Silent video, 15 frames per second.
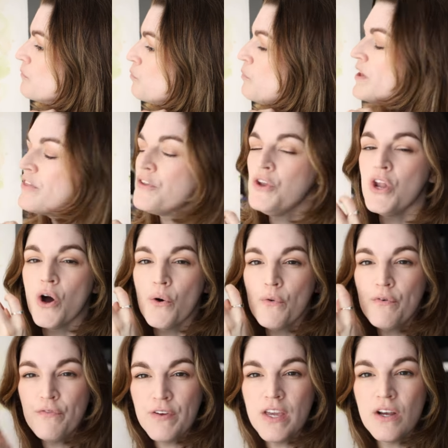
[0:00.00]
with no
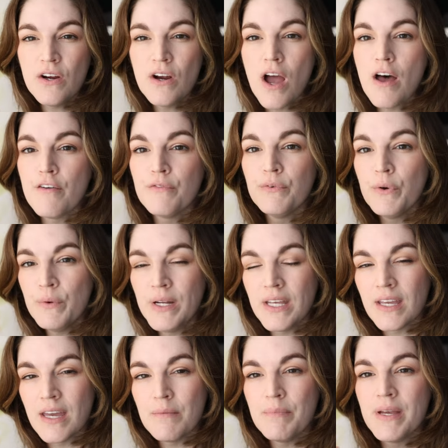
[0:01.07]
fear of
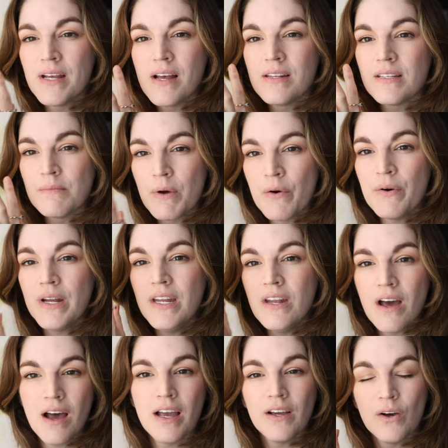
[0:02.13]
ruining it because I'm already
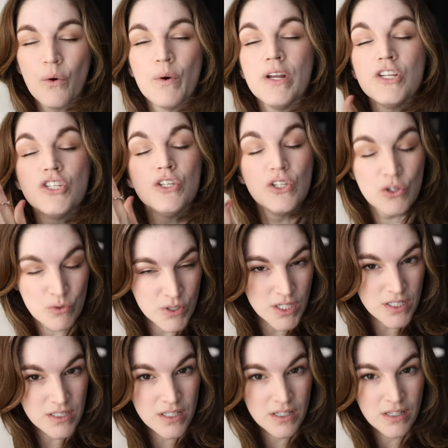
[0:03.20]
not going to use
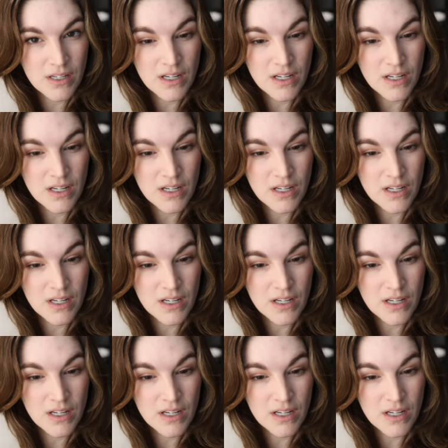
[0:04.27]
it.